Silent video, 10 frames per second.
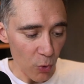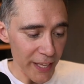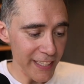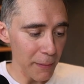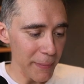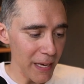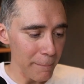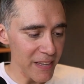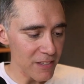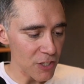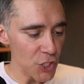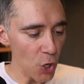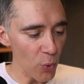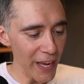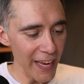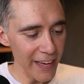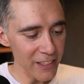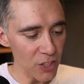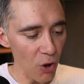It can be a business showcase,